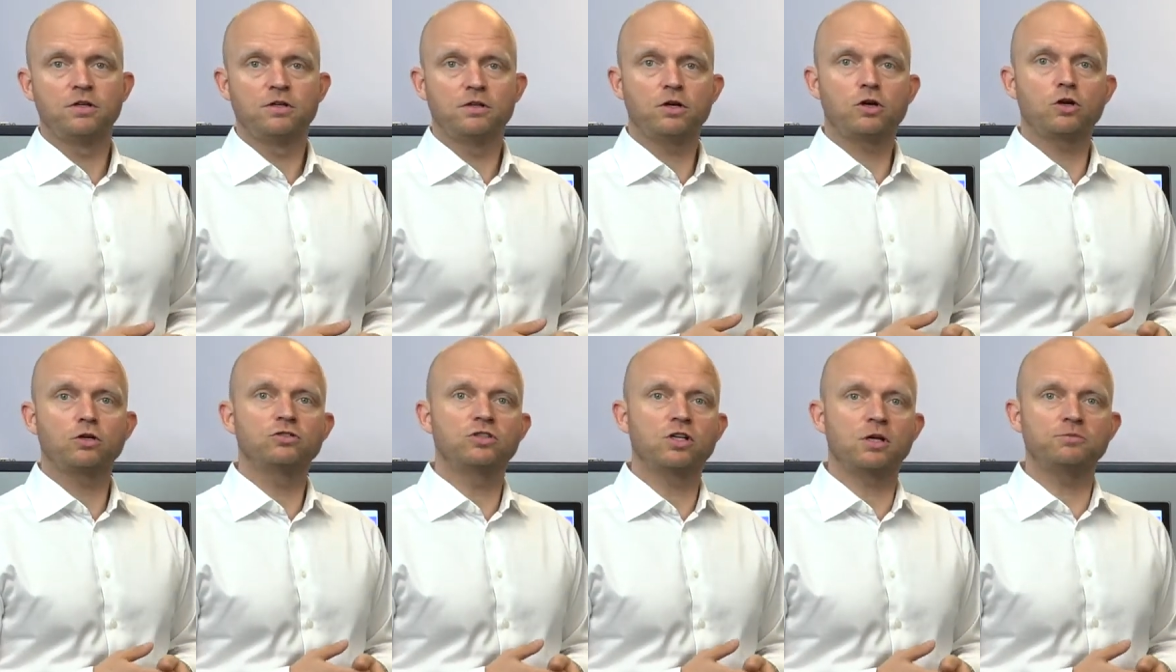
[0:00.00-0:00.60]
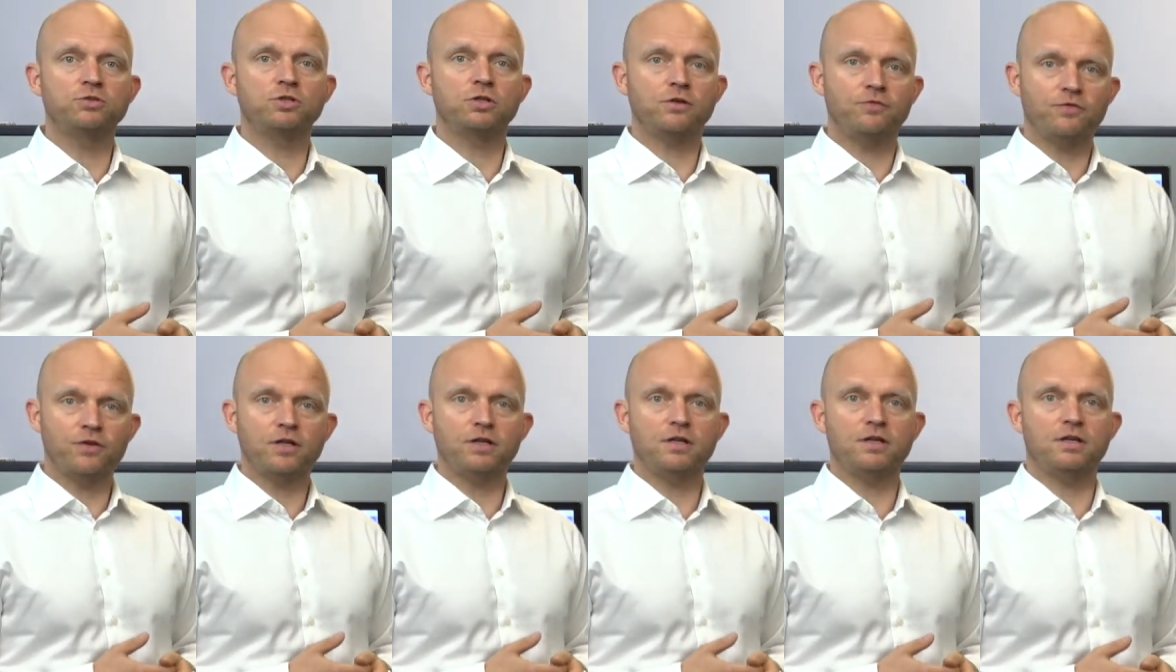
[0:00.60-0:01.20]
the consumption of
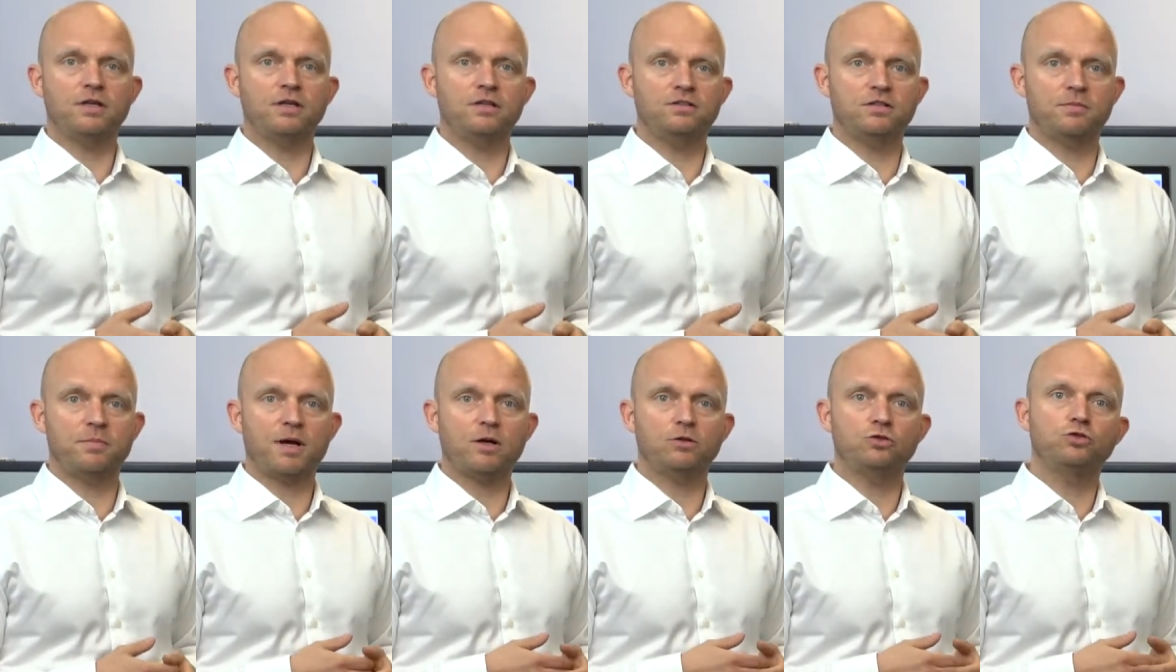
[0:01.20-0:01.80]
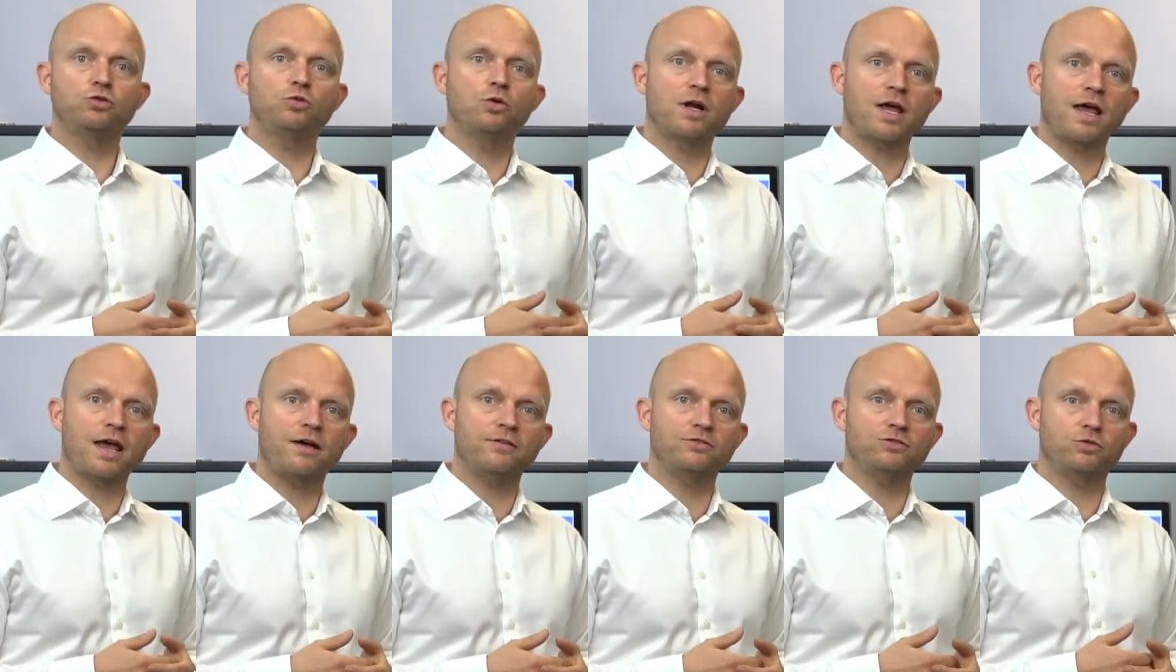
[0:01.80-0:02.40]
ink is about
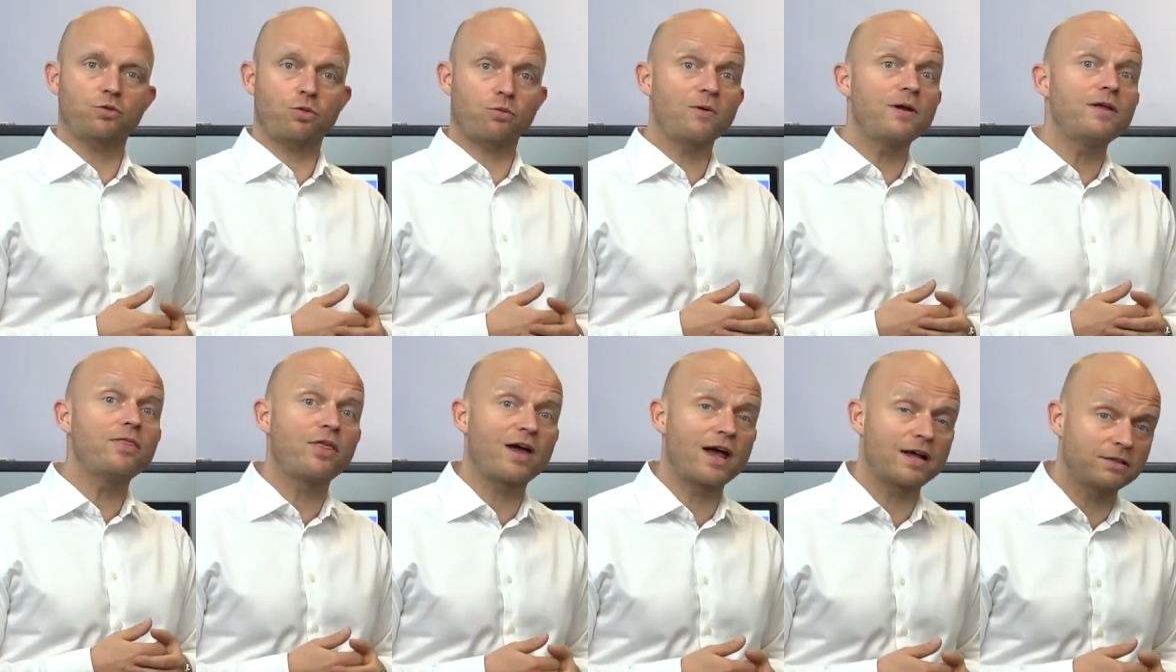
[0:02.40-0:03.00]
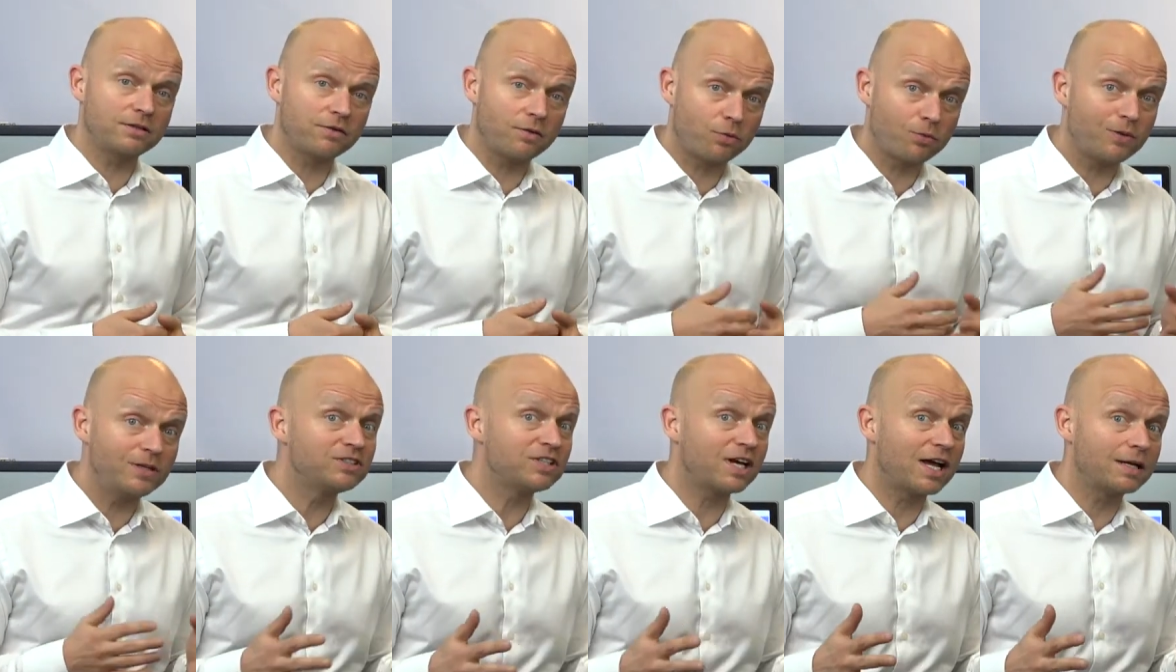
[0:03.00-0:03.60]
2.5 to
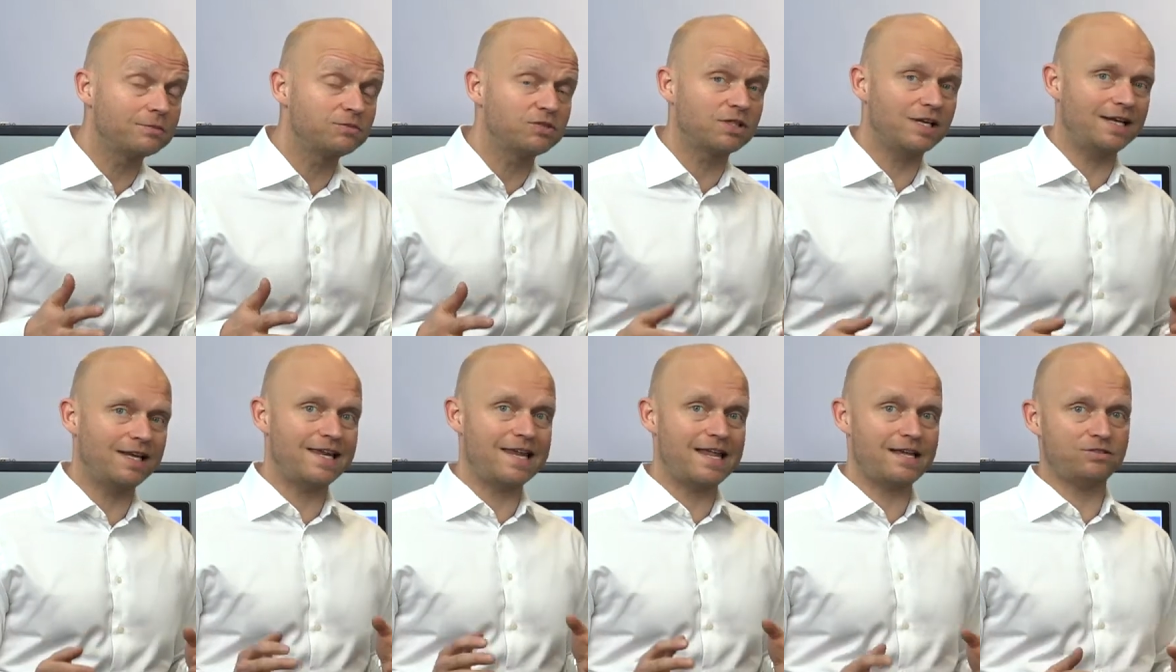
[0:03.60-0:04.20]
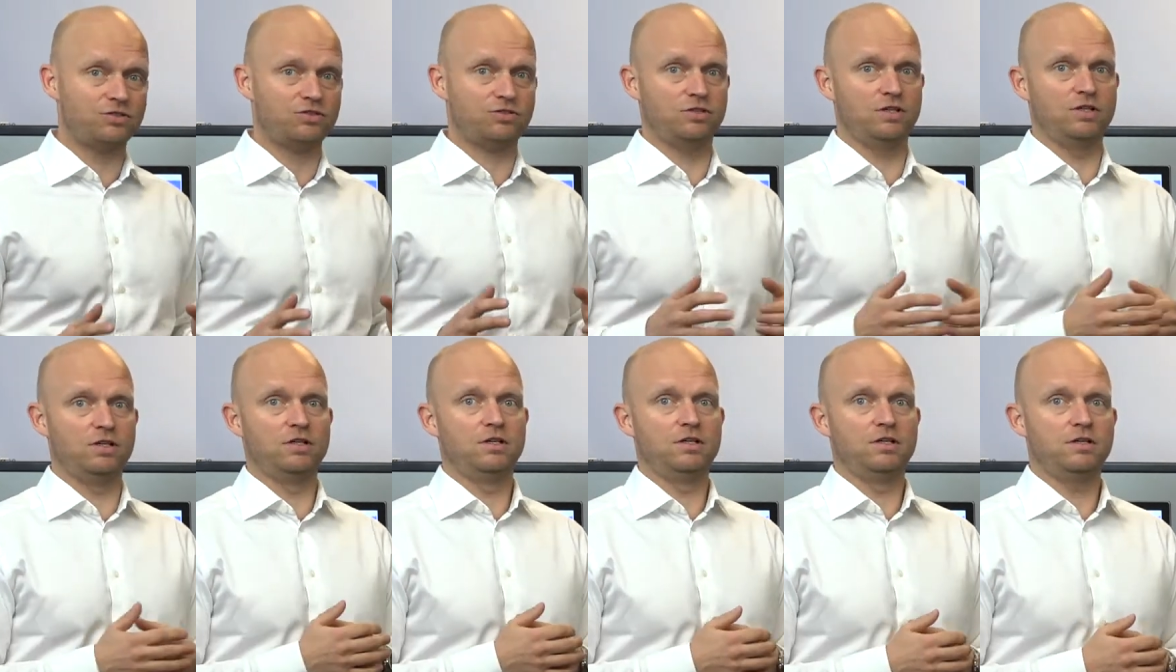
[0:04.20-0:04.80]
3 times less
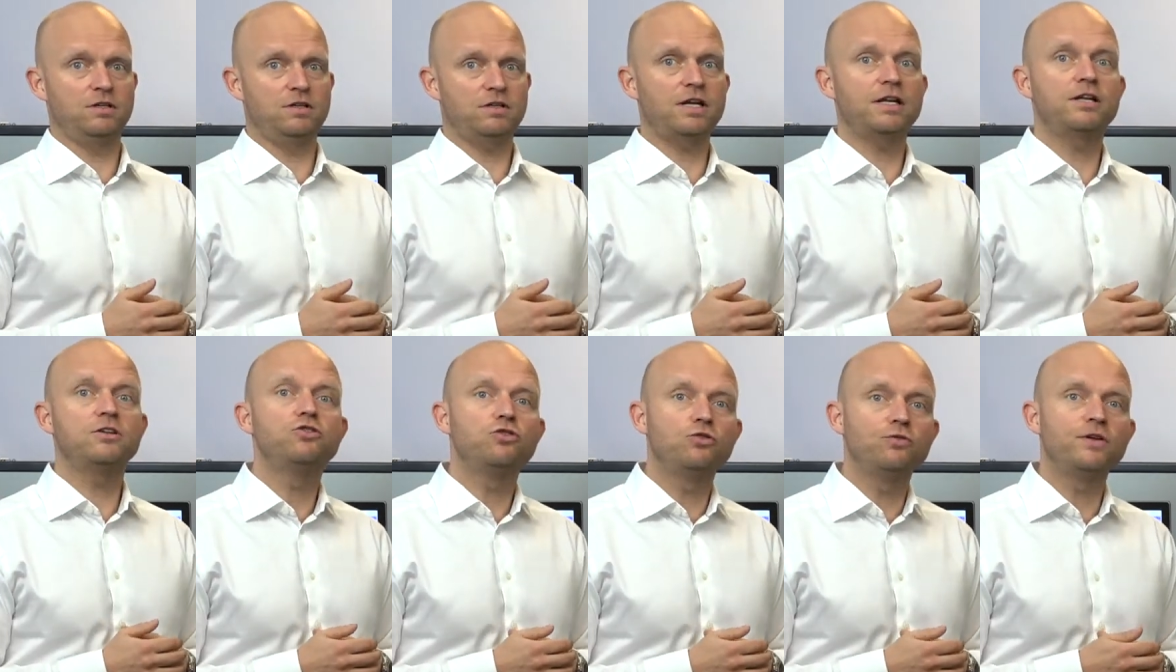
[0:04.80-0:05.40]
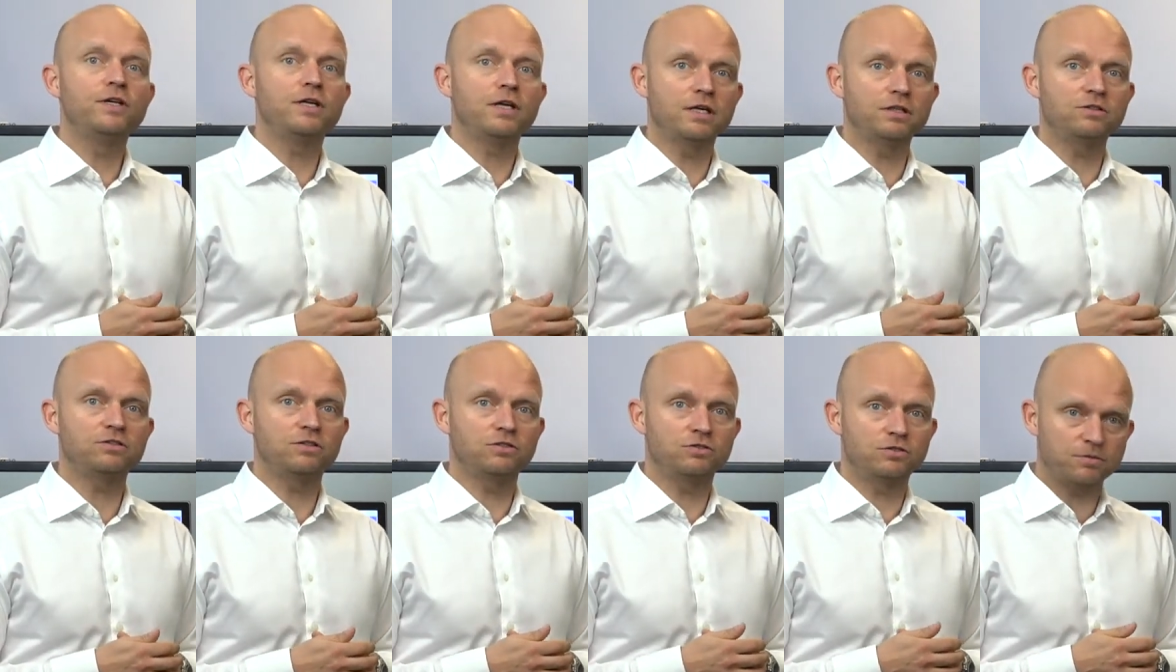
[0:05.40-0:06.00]
than a UV ink
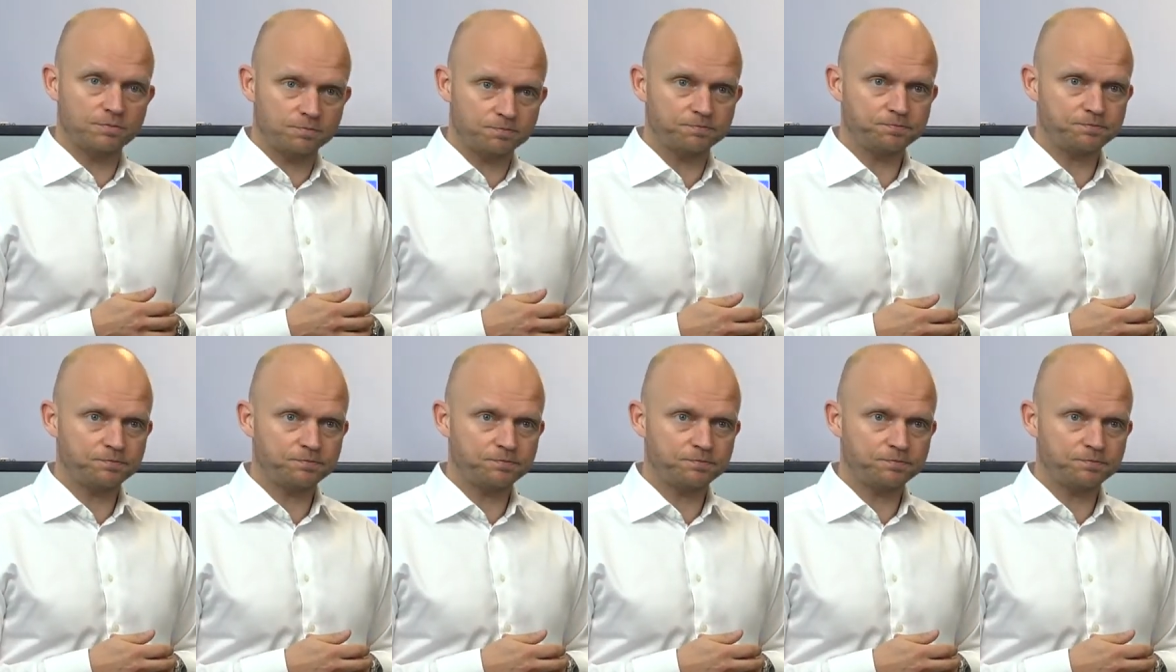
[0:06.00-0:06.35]
system.